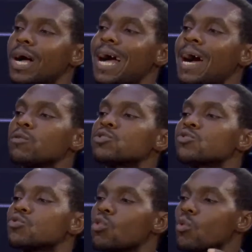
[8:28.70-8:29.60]

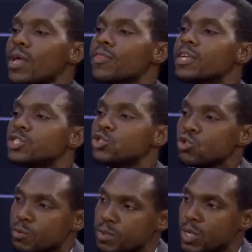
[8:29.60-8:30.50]
outgrow where they
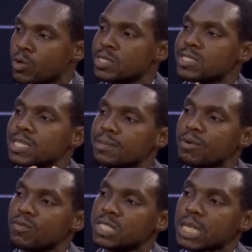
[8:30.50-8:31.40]
should be, or in
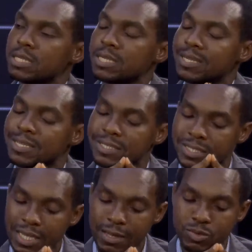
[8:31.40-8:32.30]

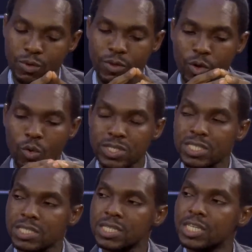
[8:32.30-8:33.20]
terms of the
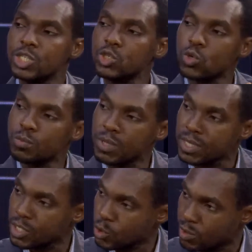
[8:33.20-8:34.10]
quantity they should be in
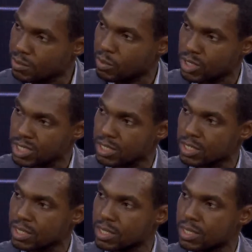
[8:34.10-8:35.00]
the human body,
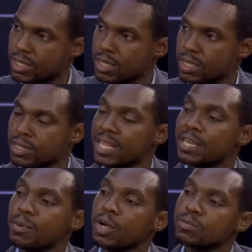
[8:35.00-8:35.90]
then
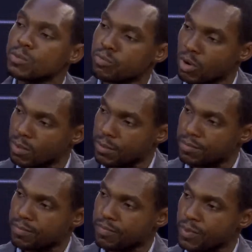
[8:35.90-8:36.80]
it becomes a problem.
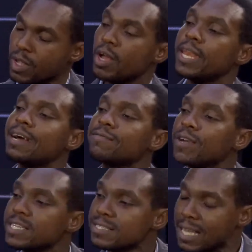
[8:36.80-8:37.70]
Now, for
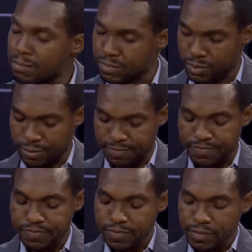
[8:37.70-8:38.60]
example,
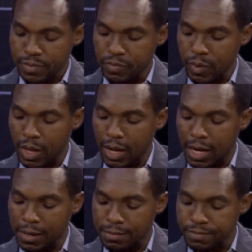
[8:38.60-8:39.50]

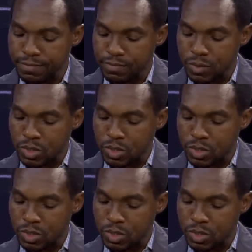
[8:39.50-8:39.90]
and